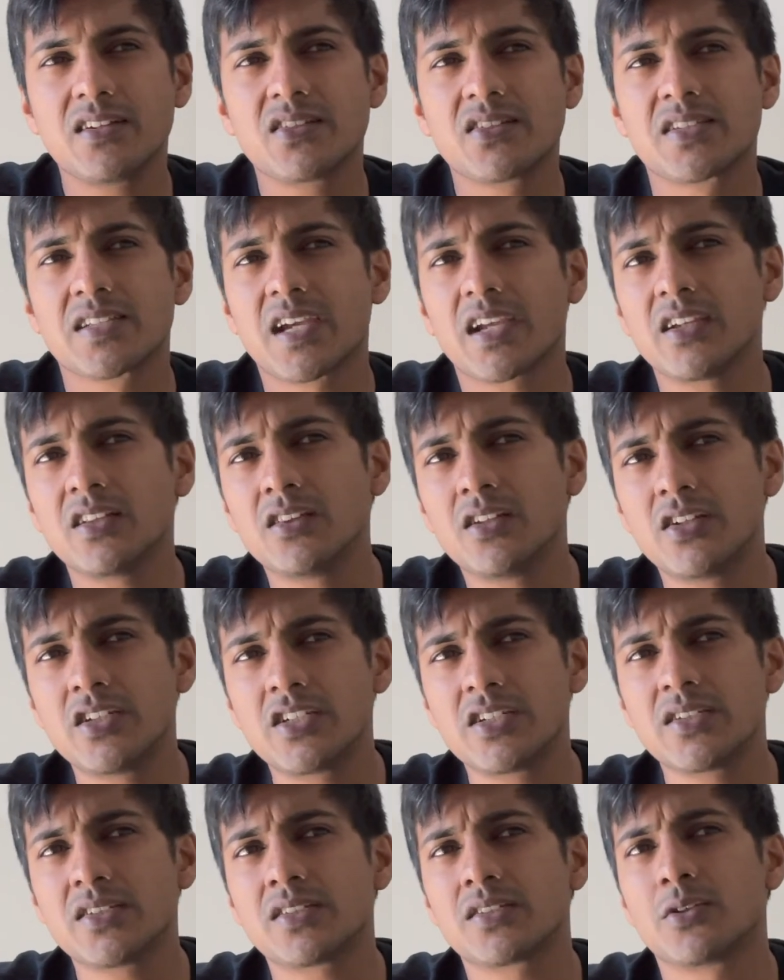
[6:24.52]
second
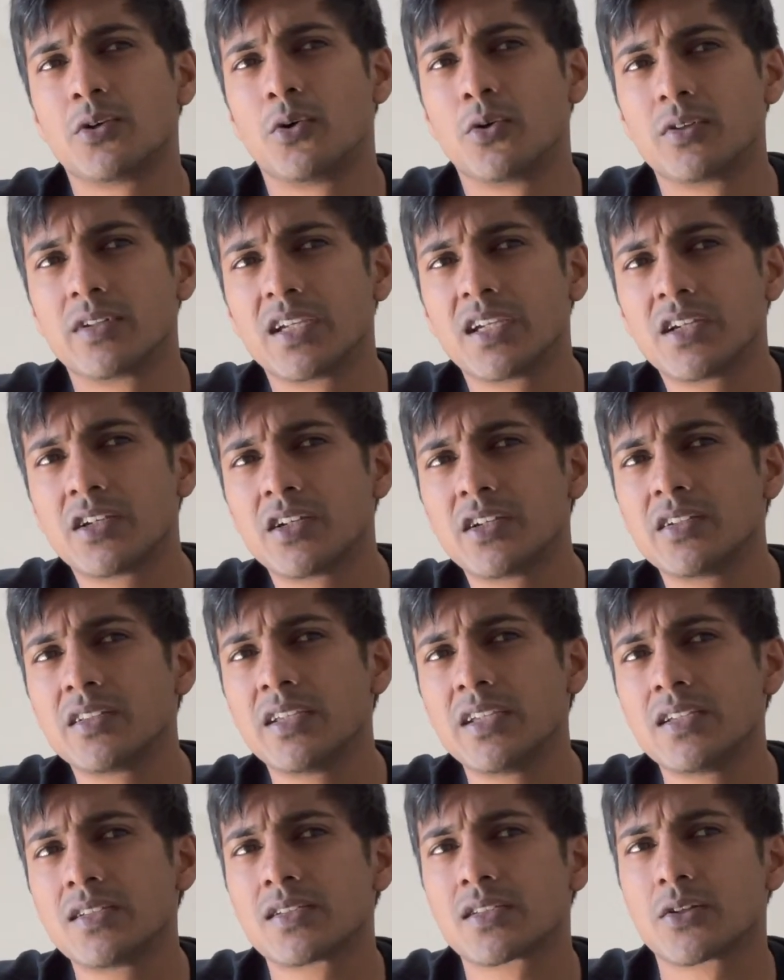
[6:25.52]
largest holding
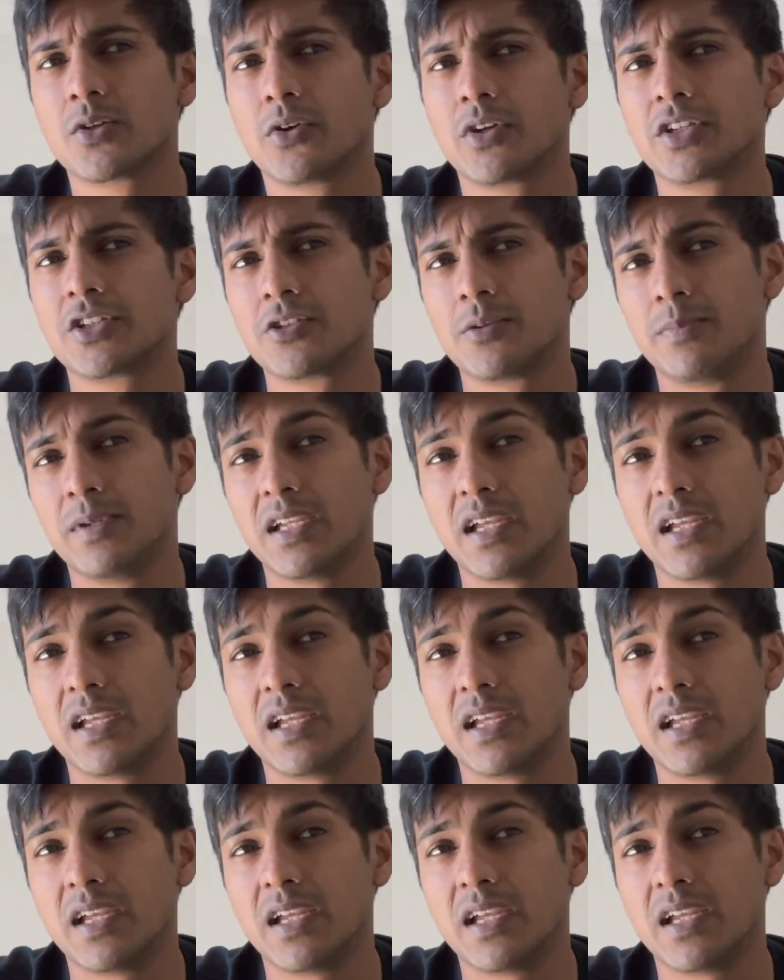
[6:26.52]
currently is going to be